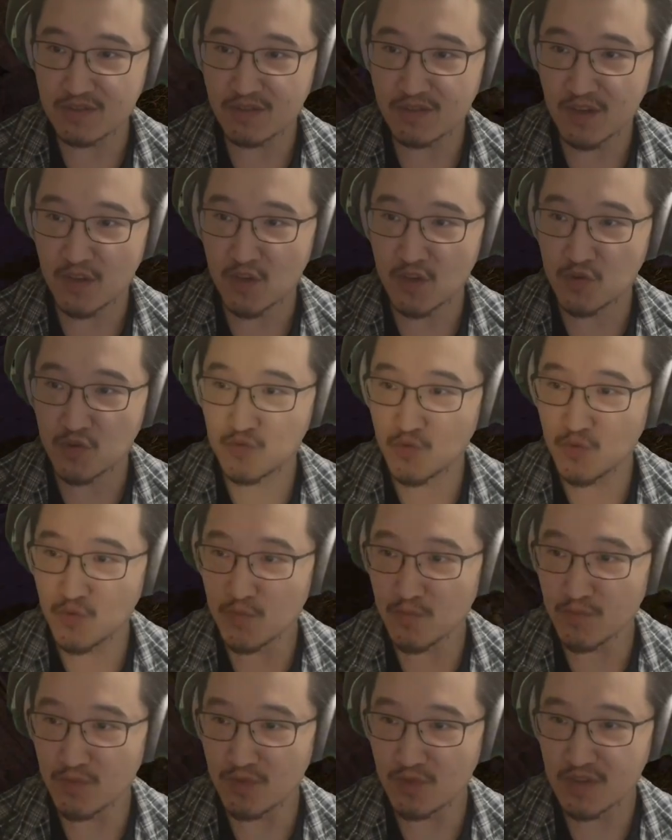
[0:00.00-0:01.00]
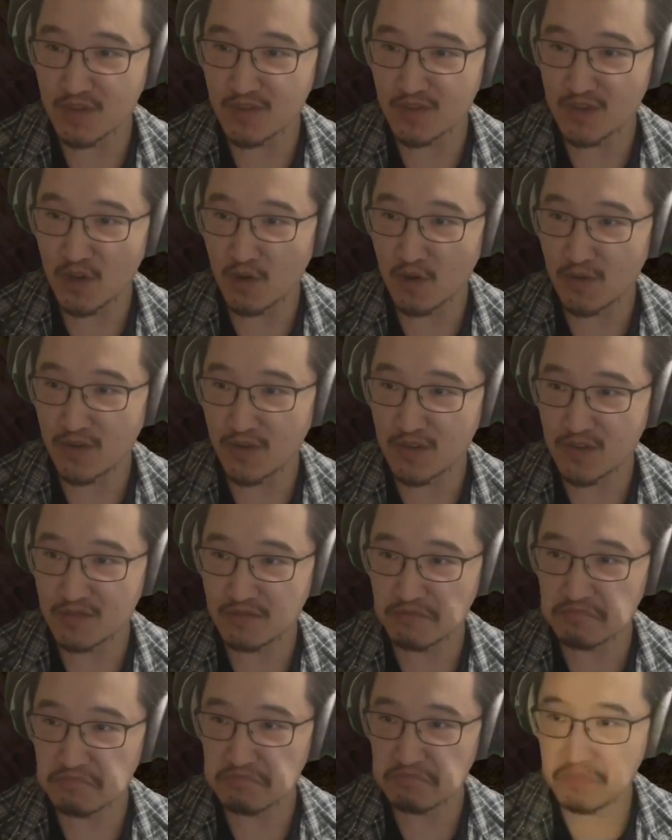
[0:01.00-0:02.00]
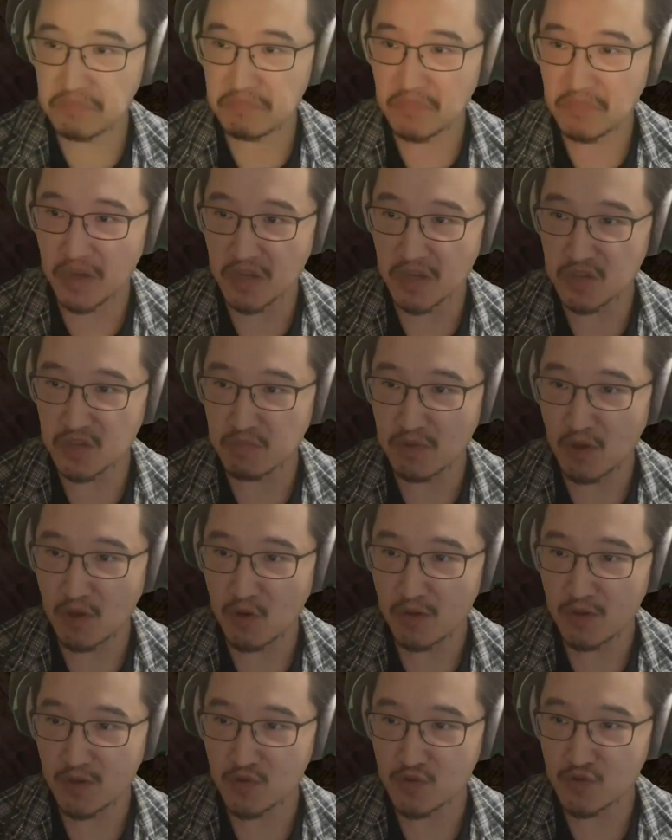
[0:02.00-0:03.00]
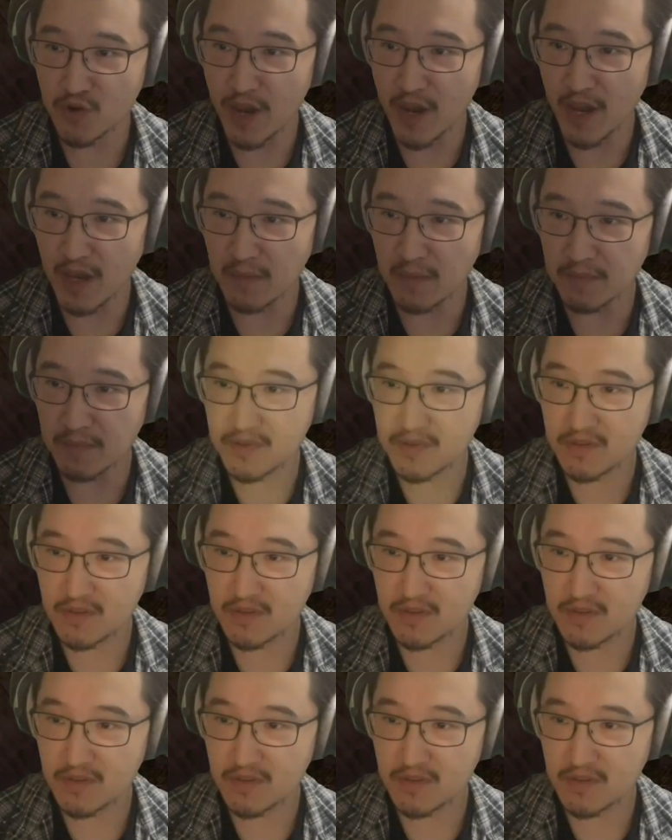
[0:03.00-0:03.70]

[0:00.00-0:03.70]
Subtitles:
In this room, you can see all these exploding traps.